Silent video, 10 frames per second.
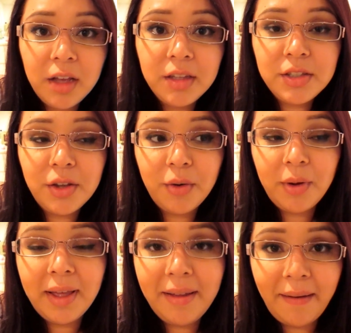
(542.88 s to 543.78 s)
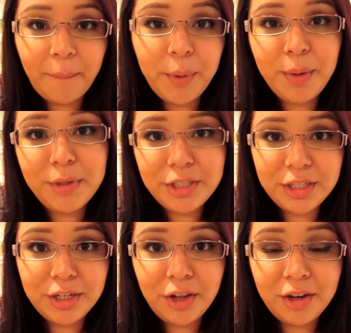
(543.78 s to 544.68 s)
So I'm pretty much
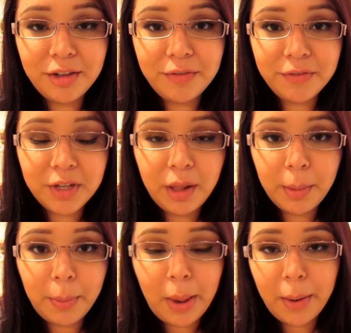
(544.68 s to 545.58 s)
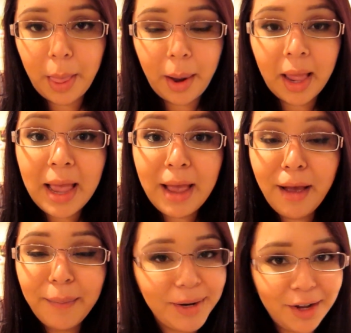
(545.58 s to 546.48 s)
going to call it a
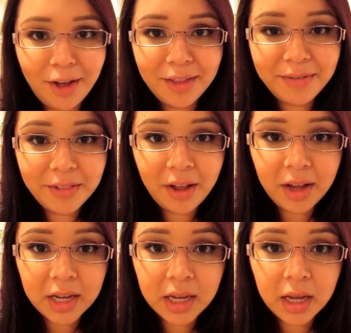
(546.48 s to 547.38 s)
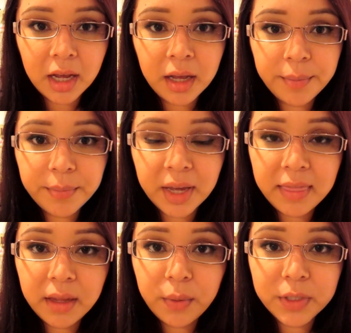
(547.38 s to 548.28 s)
I'm gonna call it a vlog. Um, I
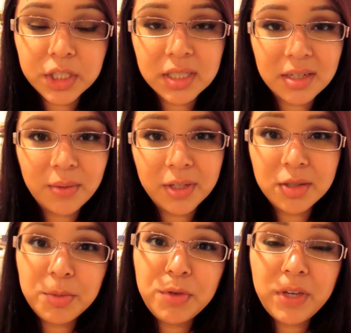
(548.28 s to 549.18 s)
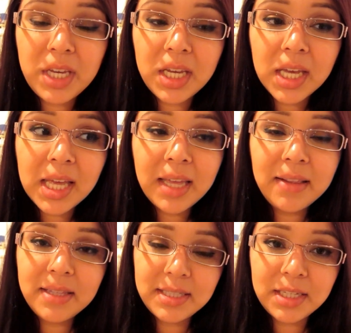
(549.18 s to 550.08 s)
think we're just gonna watch a movie,
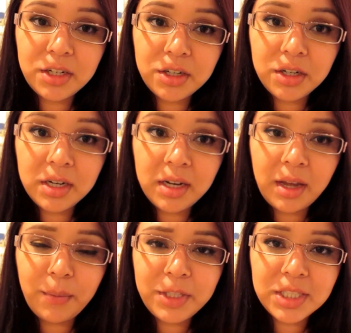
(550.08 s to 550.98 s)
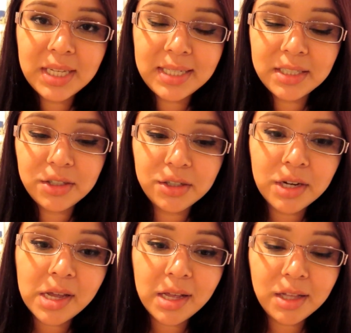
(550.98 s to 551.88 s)
The Sitter, and we just had dinner.
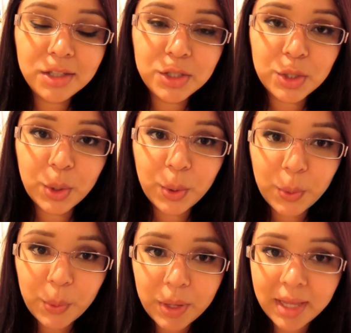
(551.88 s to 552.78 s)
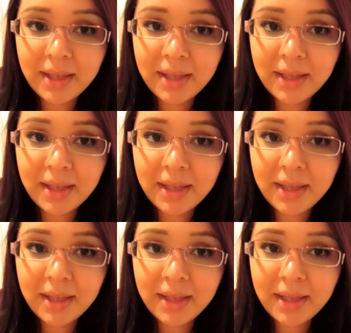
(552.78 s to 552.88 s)
So